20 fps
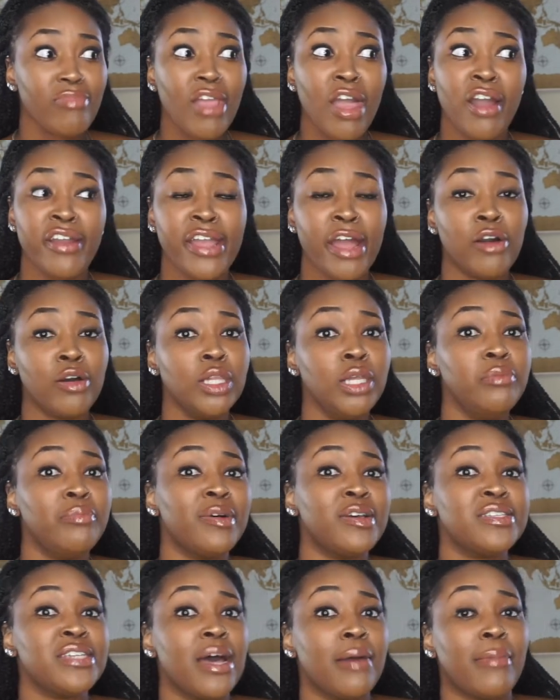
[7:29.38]
Are y'all going to leave them
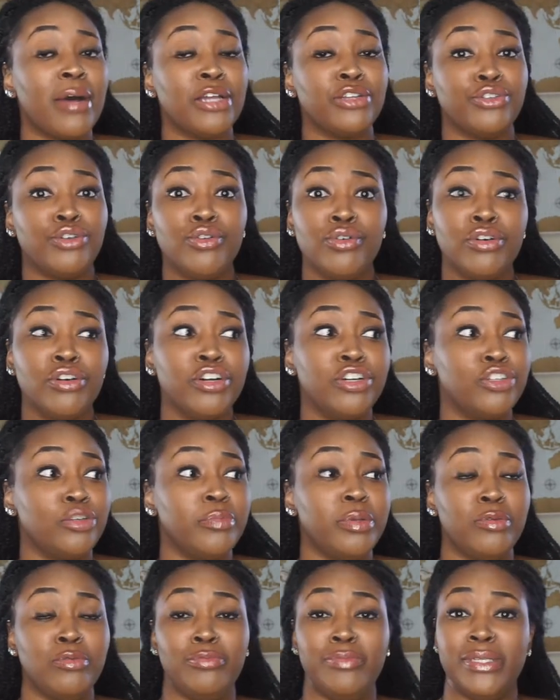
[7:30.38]
outside my door? Do
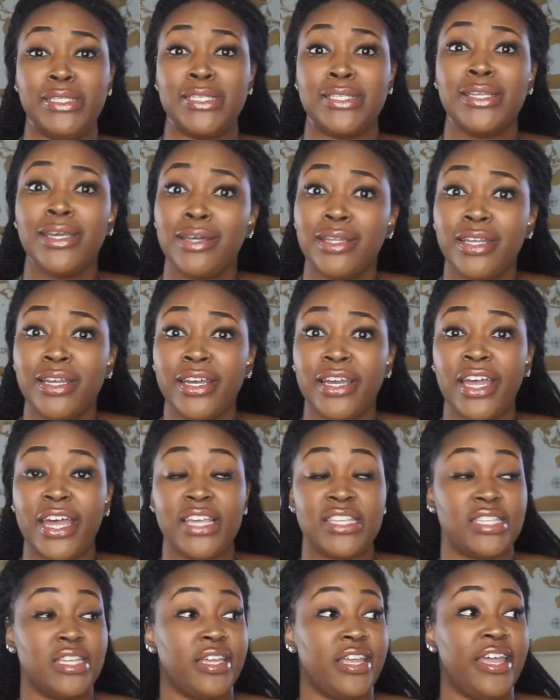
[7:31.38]
people be stealing?
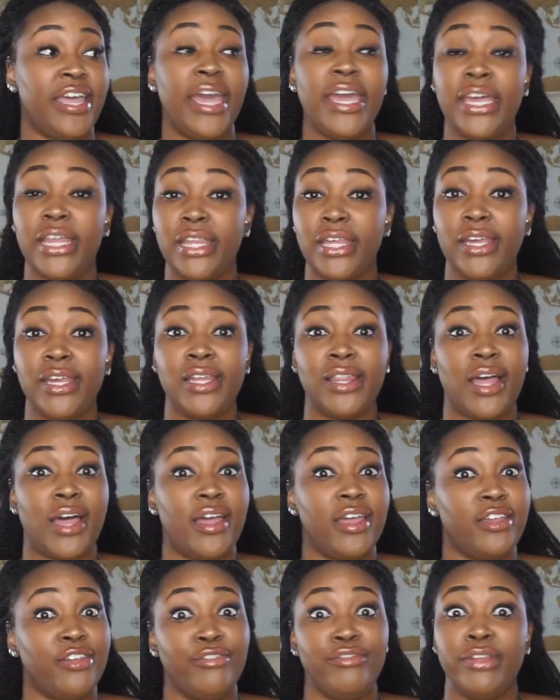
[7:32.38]
Is it gated?
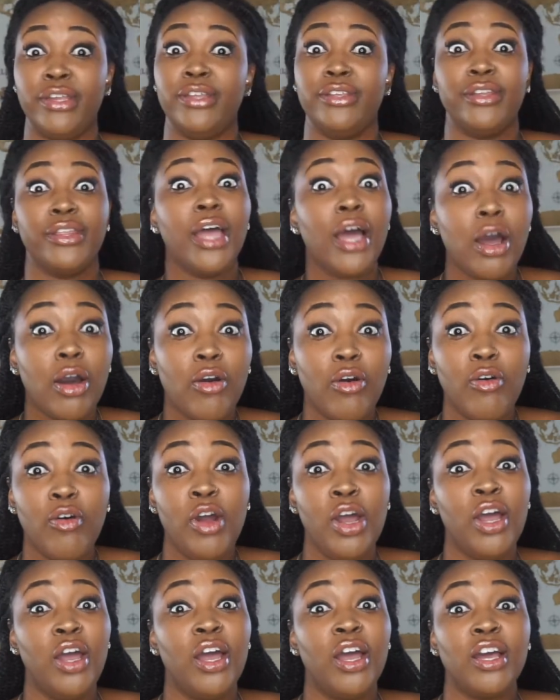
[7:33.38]
Like, you need to know,
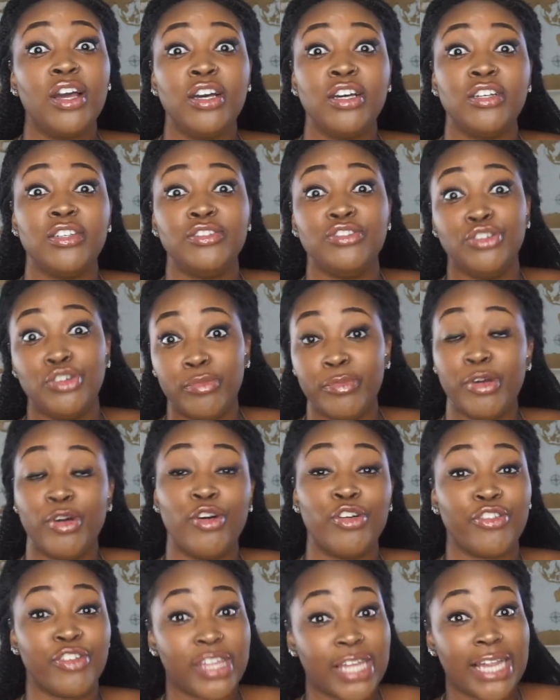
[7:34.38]
because you're going to be
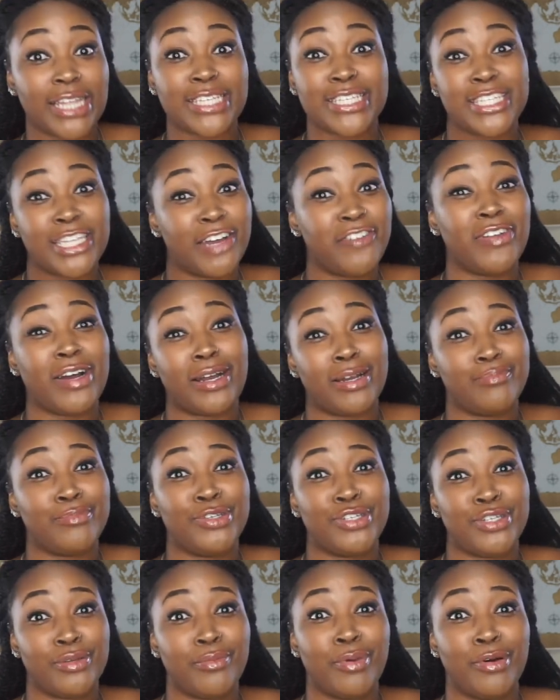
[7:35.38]
ordering a lot of stuff, I'm
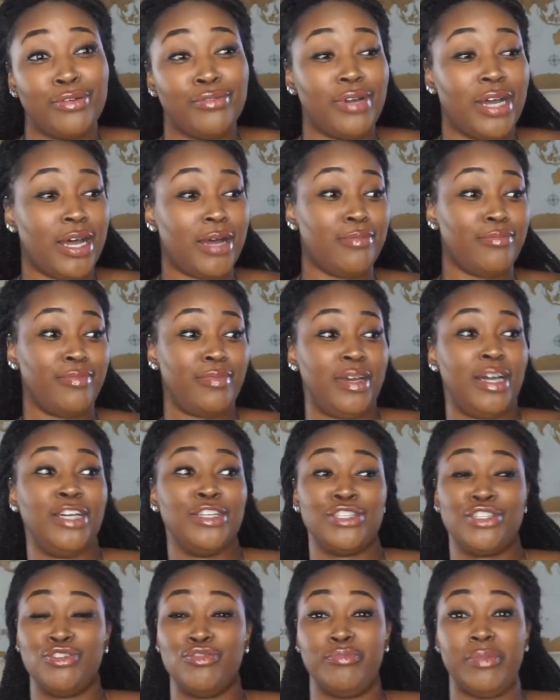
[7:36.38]

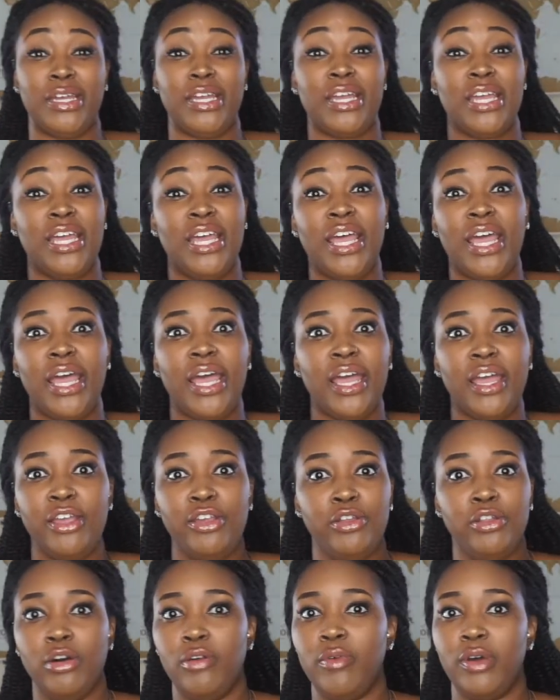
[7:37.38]
assuming. And you
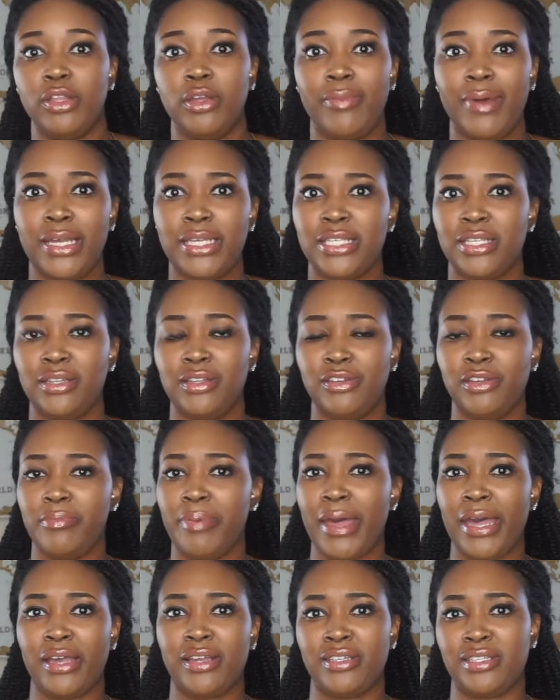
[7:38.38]
don't want nobody stealing your
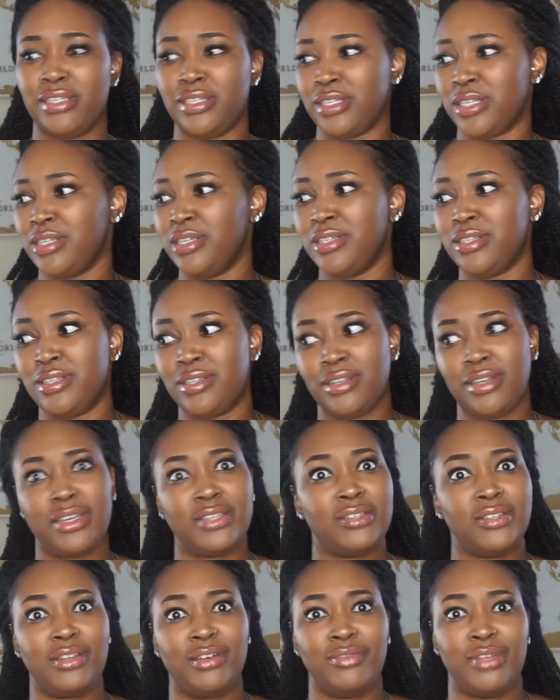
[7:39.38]
packages, because that's
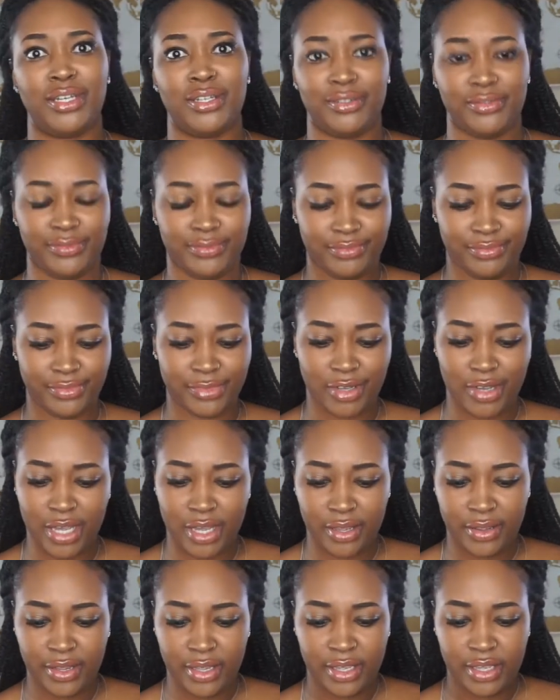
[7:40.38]
a no-no,
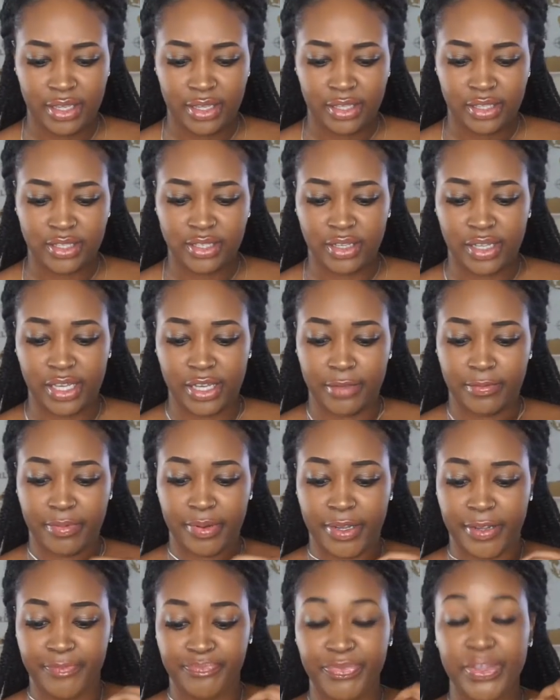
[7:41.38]
okay? So yeah,
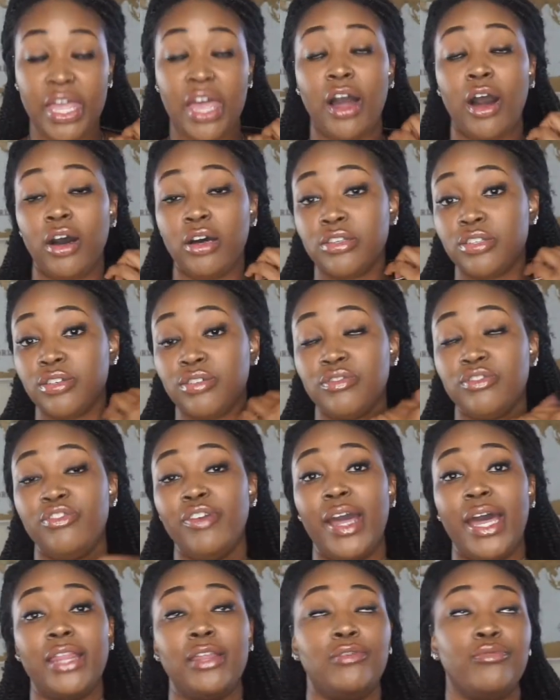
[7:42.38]
but also you
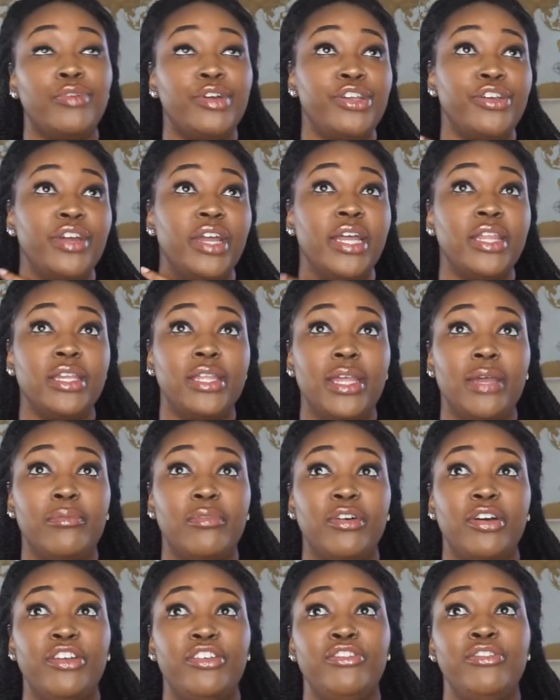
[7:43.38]
gotta, when you're in the
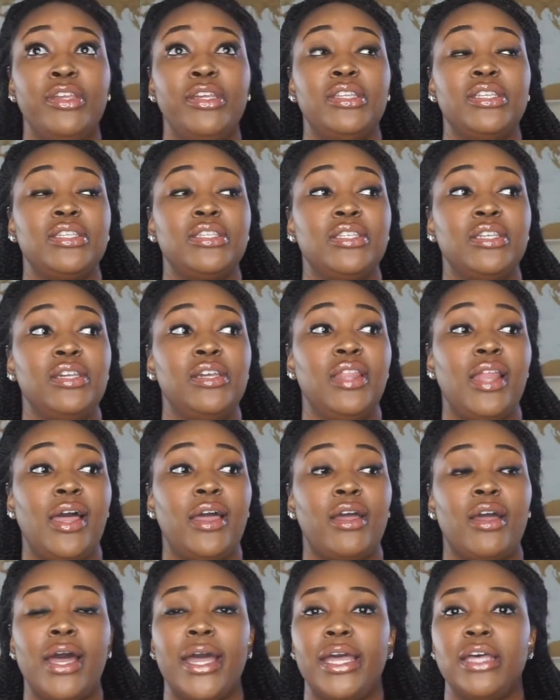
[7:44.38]
neighborhood, you need to see, like,
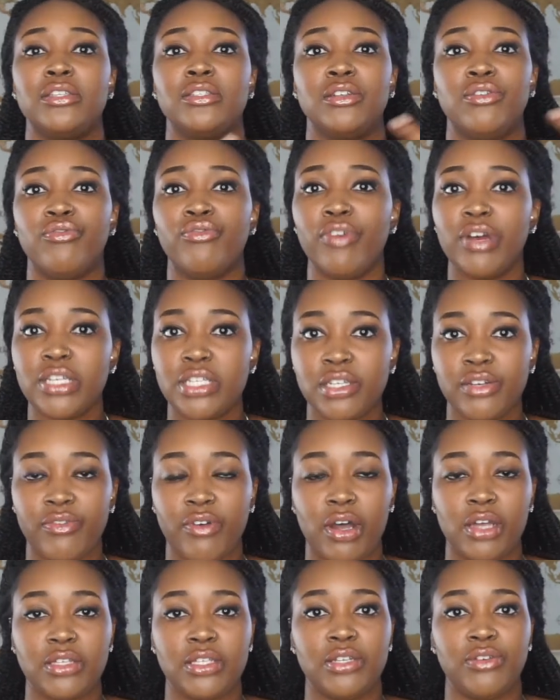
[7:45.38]
I guess the
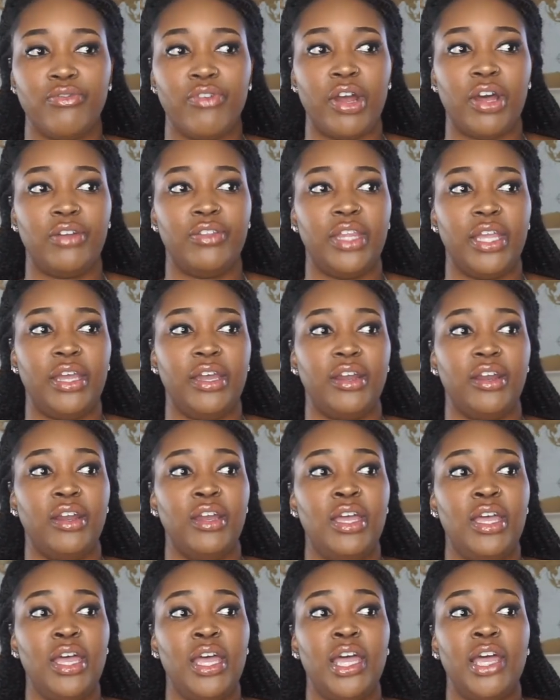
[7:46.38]
restaurants around there.
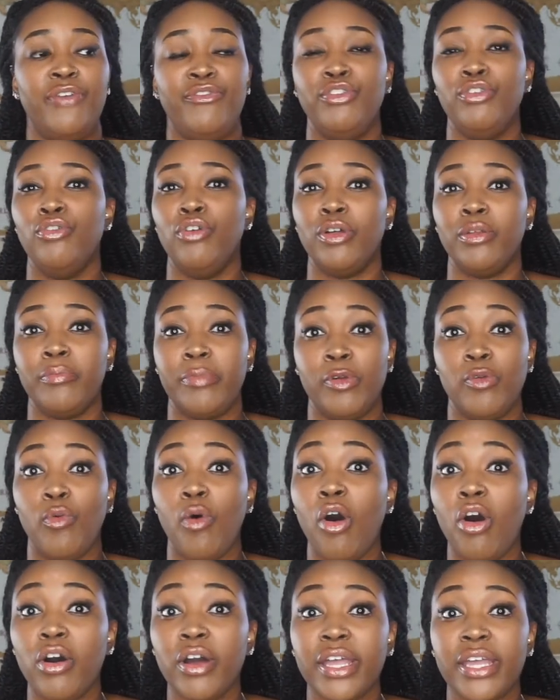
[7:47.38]
If you're going to be
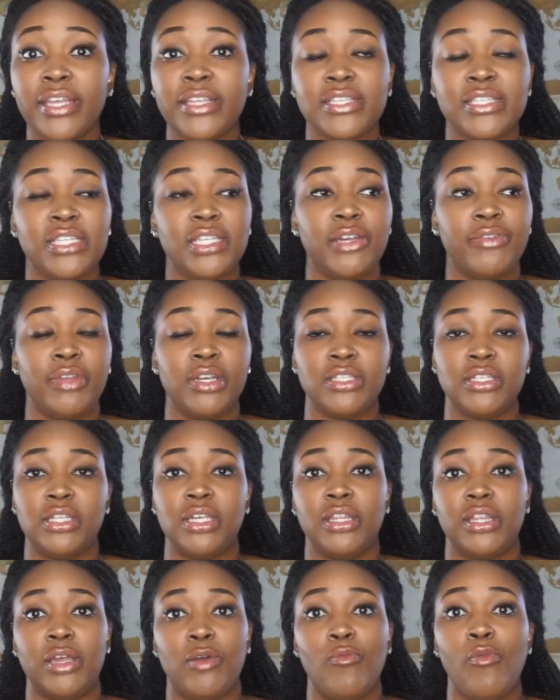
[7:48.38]
walking, see if there's
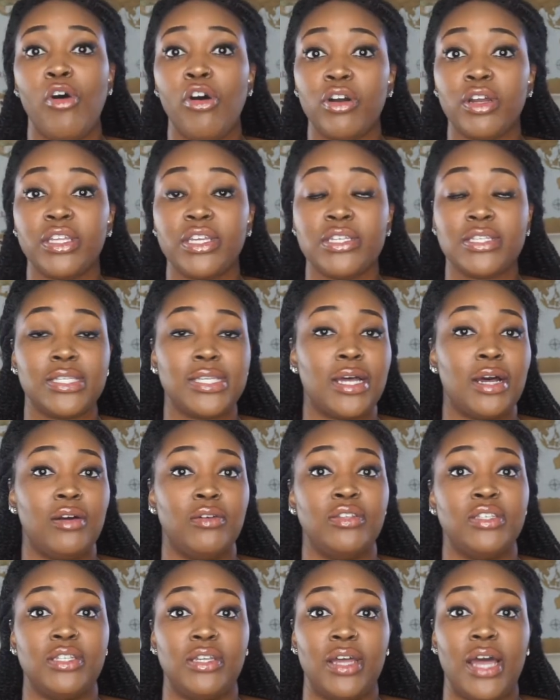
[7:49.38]
anything walking distance.
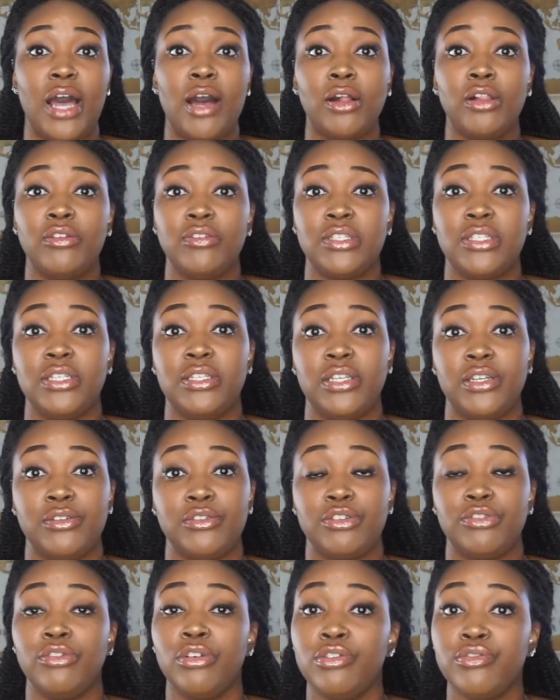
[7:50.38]
How close is the
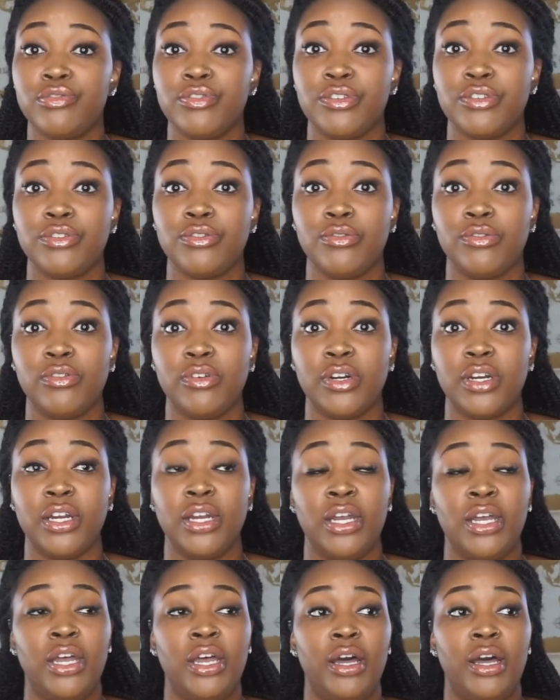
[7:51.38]
nearest grocery store?